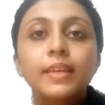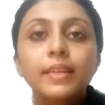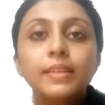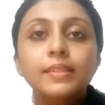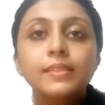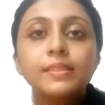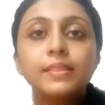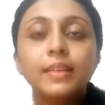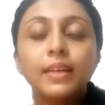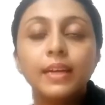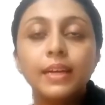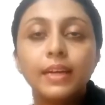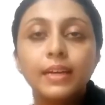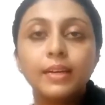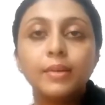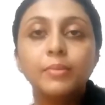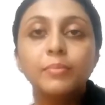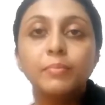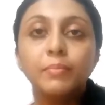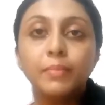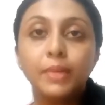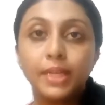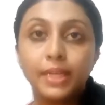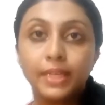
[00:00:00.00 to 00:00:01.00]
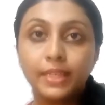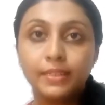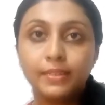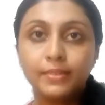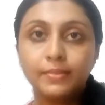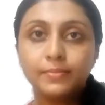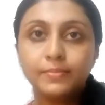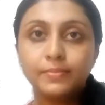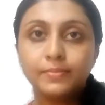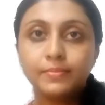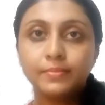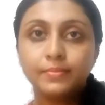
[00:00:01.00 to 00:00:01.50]
These are mine.
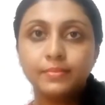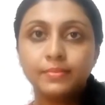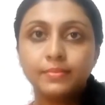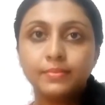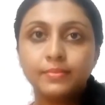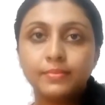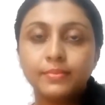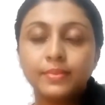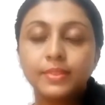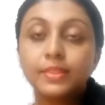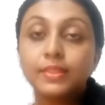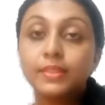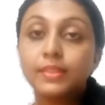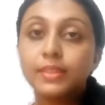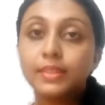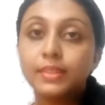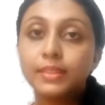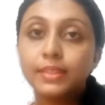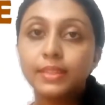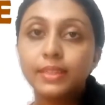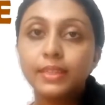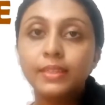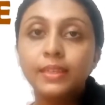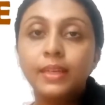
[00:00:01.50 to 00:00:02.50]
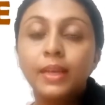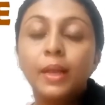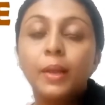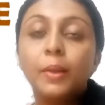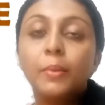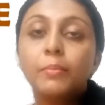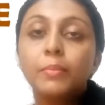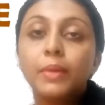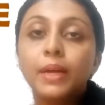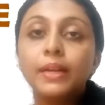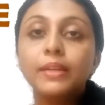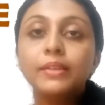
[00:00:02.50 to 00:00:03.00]
Here again,
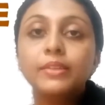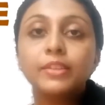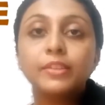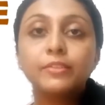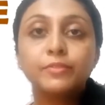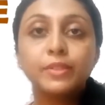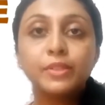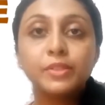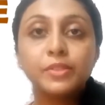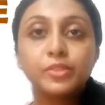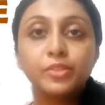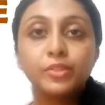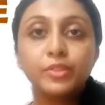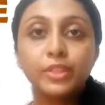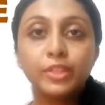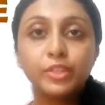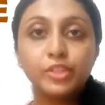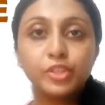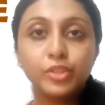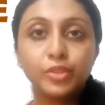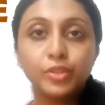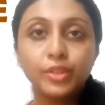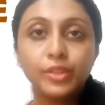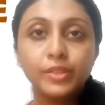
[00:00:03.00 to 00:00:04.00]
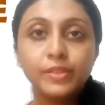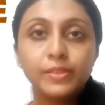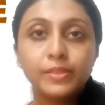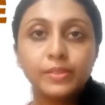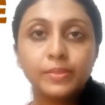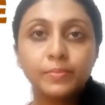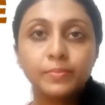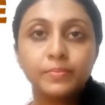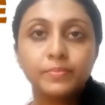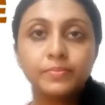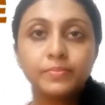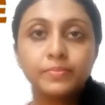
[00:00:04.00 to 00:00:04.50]
mine refers to the
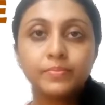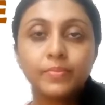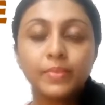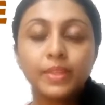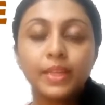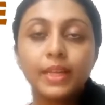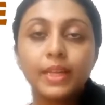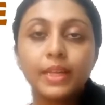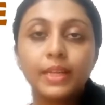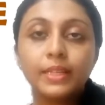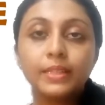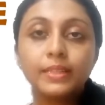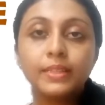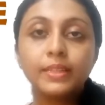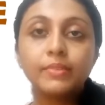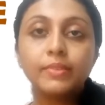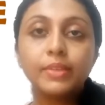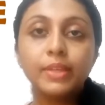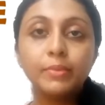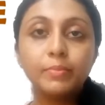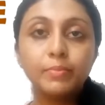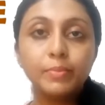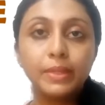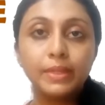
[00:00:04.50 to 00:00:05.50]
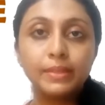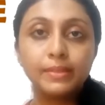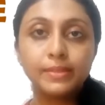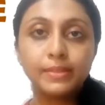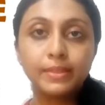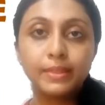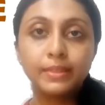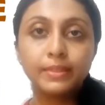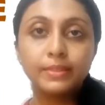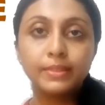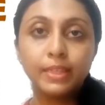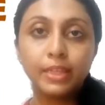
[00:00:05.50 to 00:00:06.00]
toys and they're
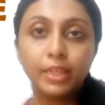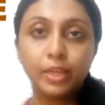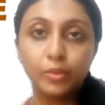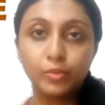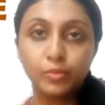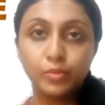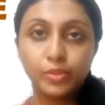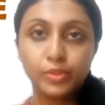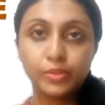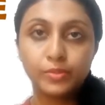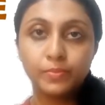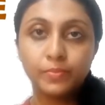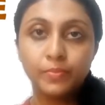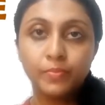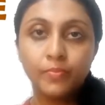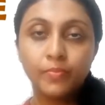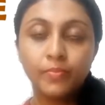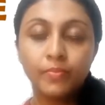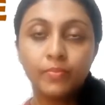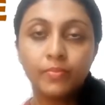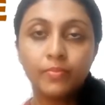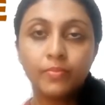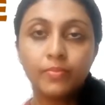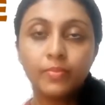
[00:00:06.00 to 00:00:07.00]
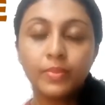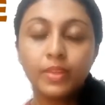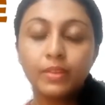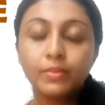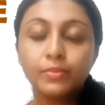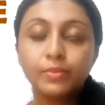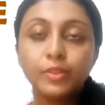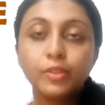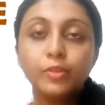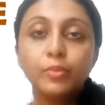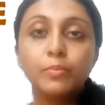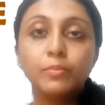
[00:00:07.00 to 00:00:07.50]
replacing the nouns.
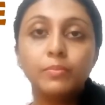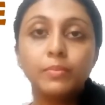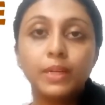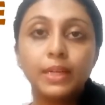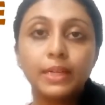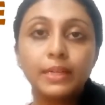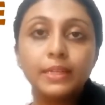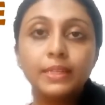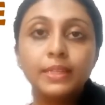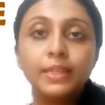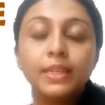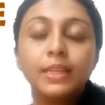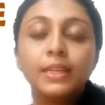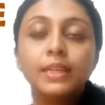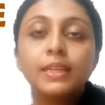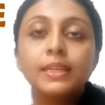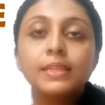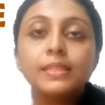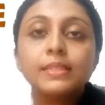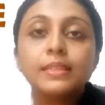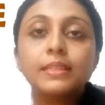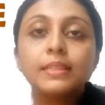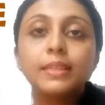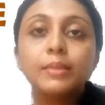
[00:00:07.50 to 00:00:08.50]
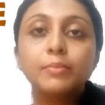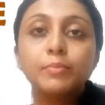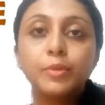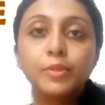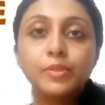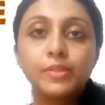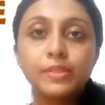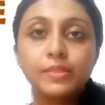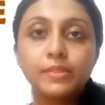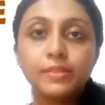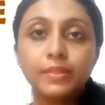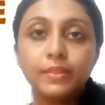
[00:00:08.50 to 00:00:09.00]
Therefore, mine is in the
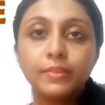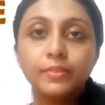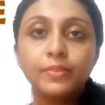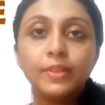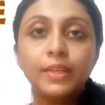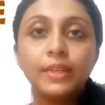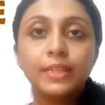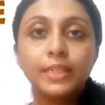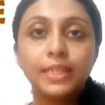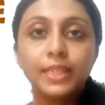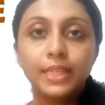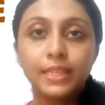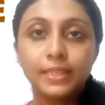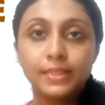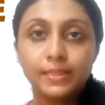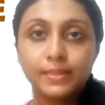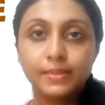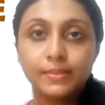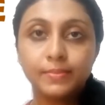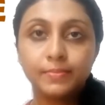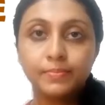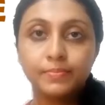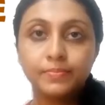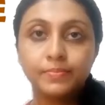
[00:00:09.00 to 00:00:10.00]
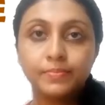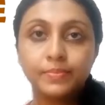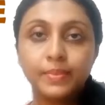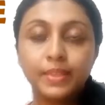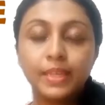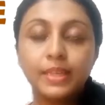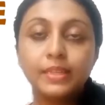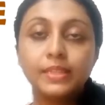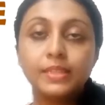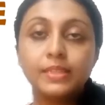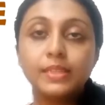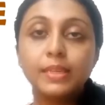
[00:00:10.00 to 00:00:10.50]
possessive case.
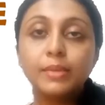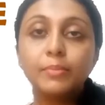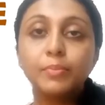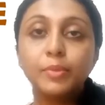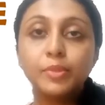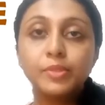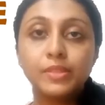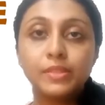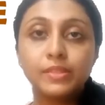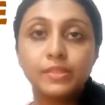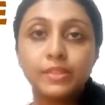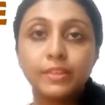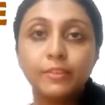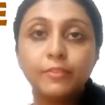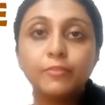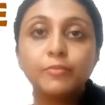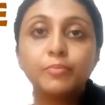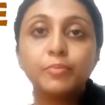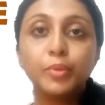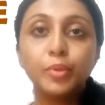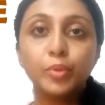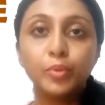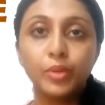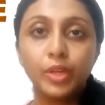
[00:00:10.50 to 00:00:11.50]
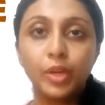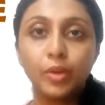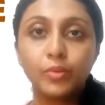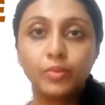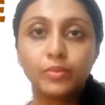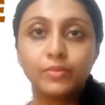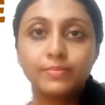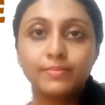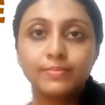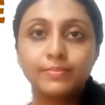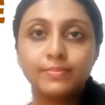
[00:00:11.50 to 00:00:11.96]
It is a possessive pronoun.